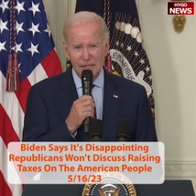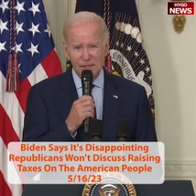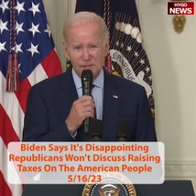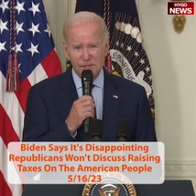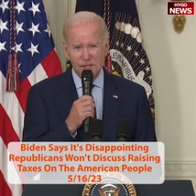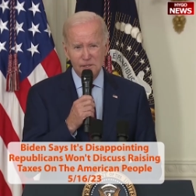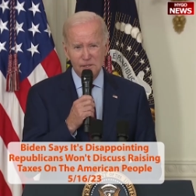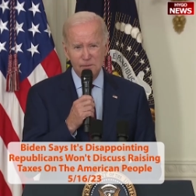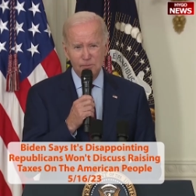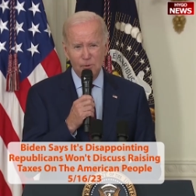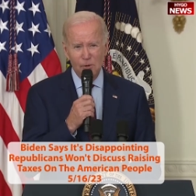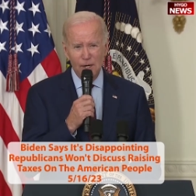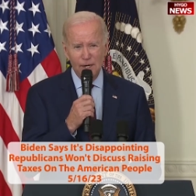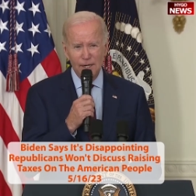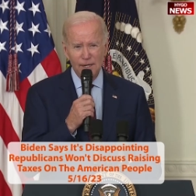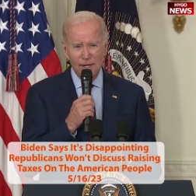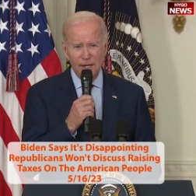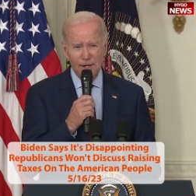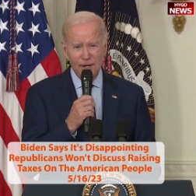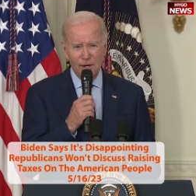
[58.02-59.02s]
It's
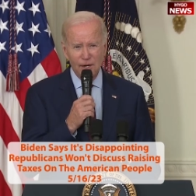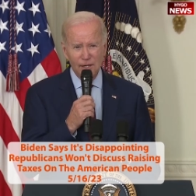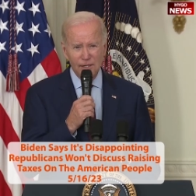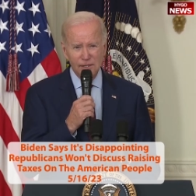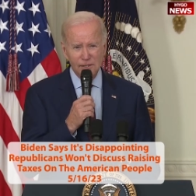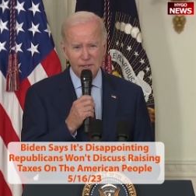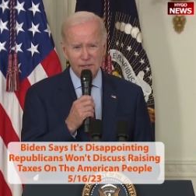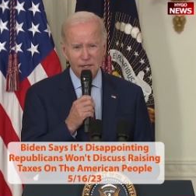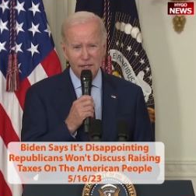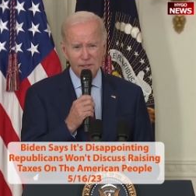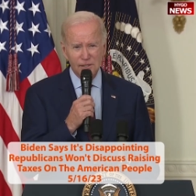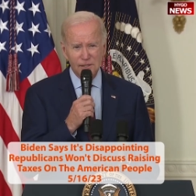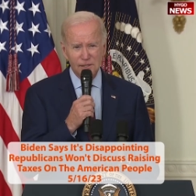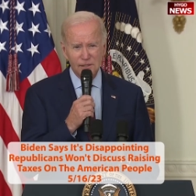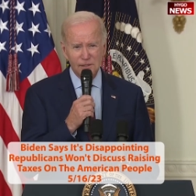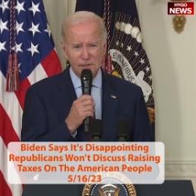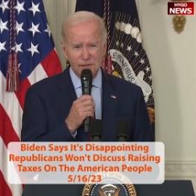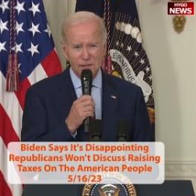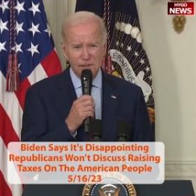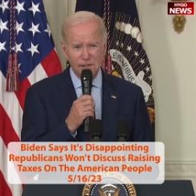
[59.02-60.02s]
disappointing that our
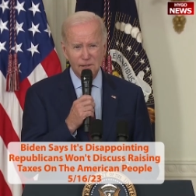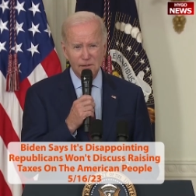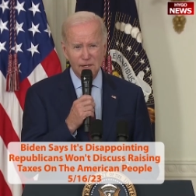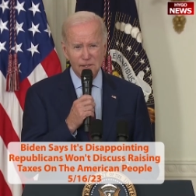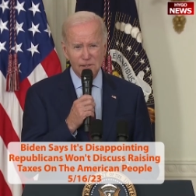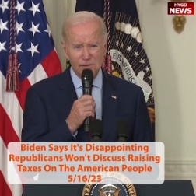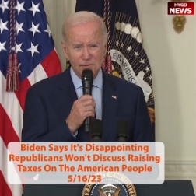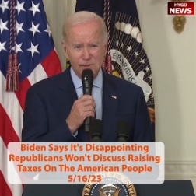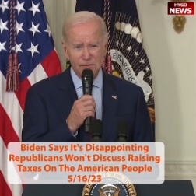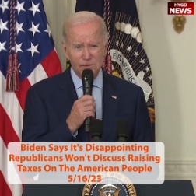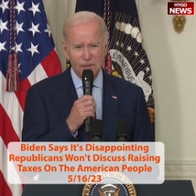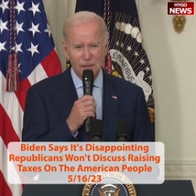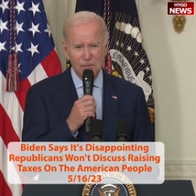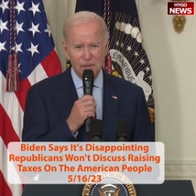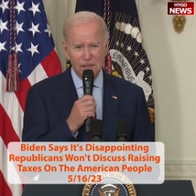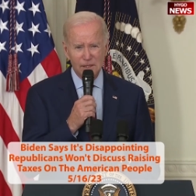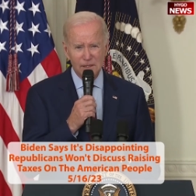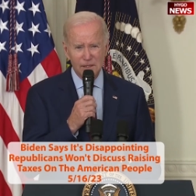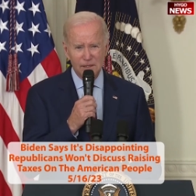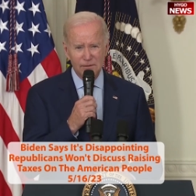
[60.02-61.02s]
discussions in the Congressional
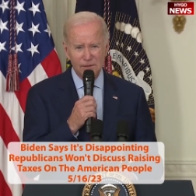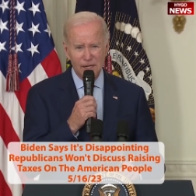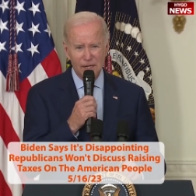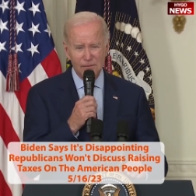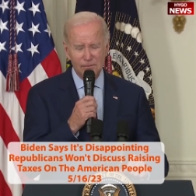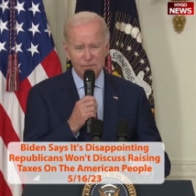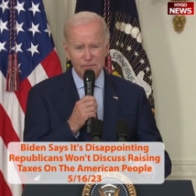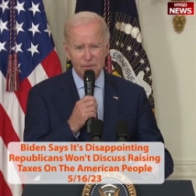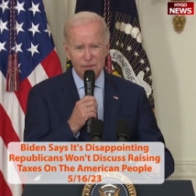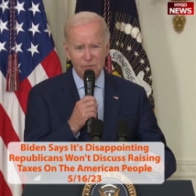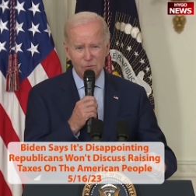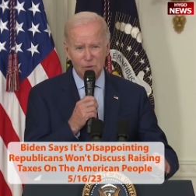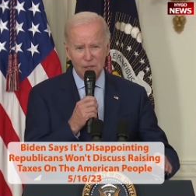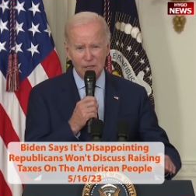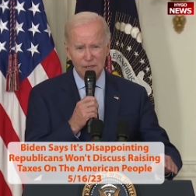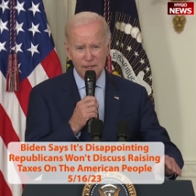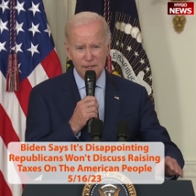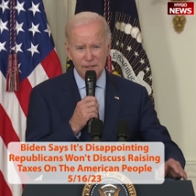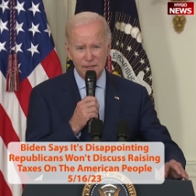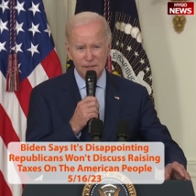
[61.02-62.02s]
Republicans have not been
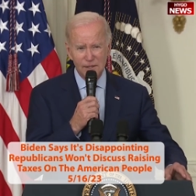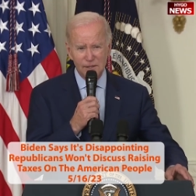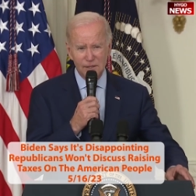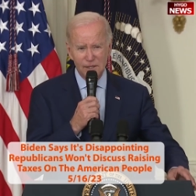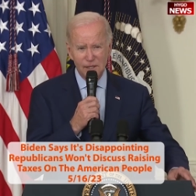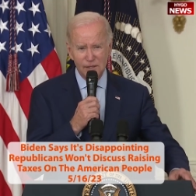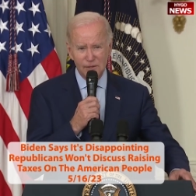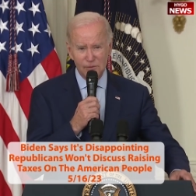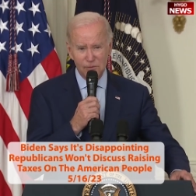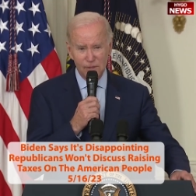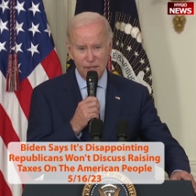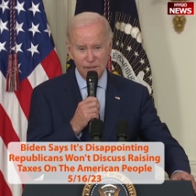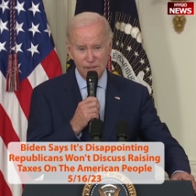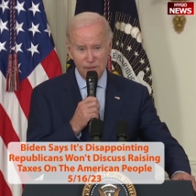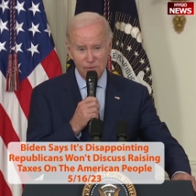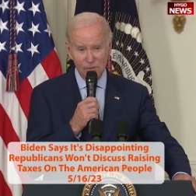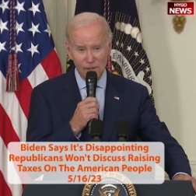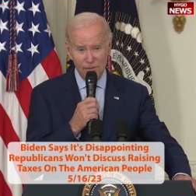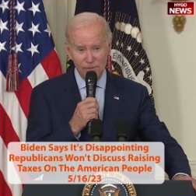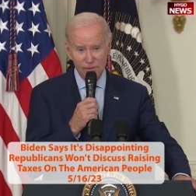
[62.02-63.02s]
willing to discuss
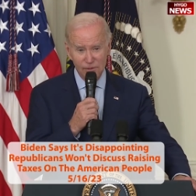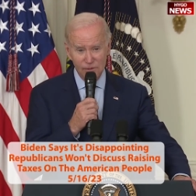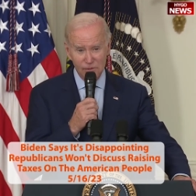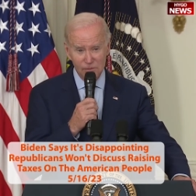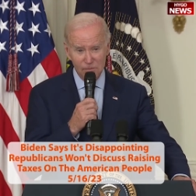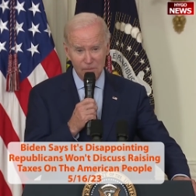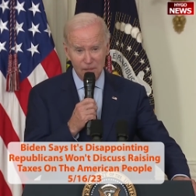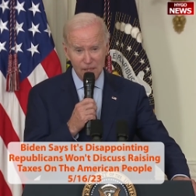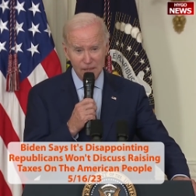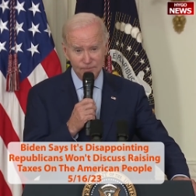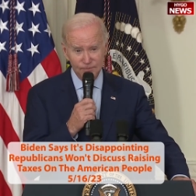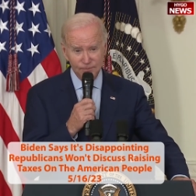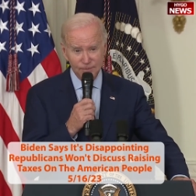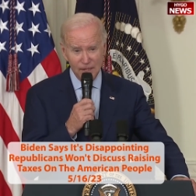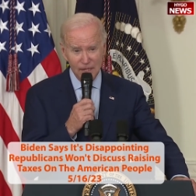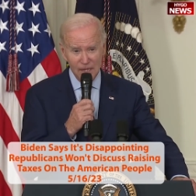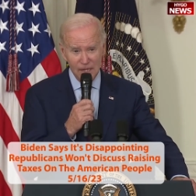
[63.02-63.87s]
raising revenues, but